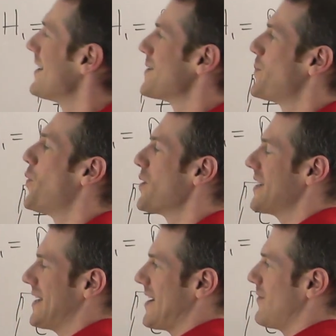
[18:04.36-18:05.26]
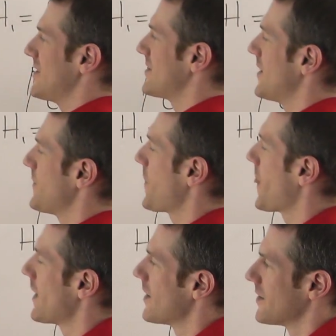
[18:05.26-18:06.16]
The point here is that
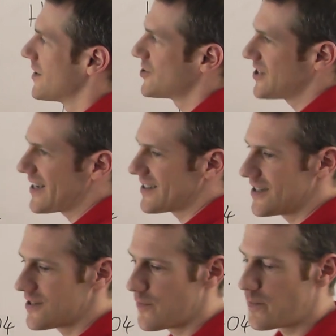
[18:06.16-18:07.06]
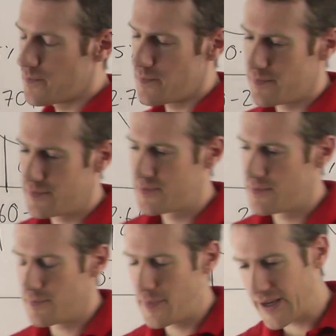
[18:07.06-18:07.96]
the chances of
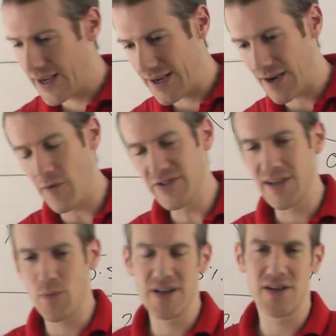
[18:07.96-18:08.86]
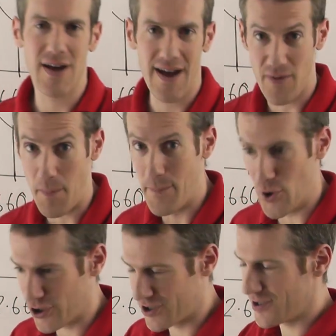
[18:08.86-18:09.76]
picking, obviously when you have a
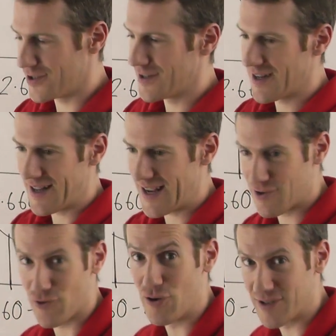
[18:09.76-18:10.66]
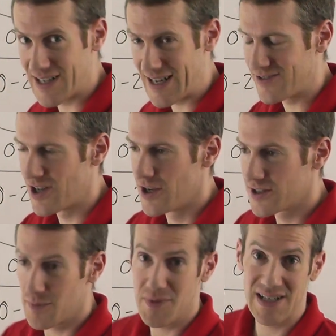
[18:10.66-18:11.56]
bush and it grows leaves,
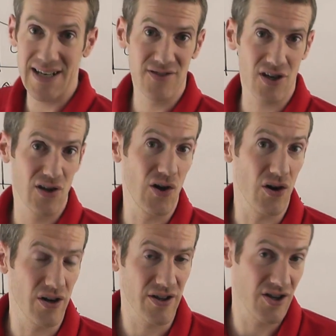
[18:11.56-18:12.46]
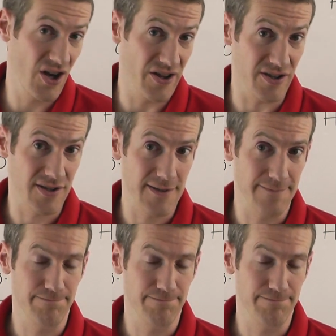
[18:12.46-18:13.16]
some of the leaves are longer than others.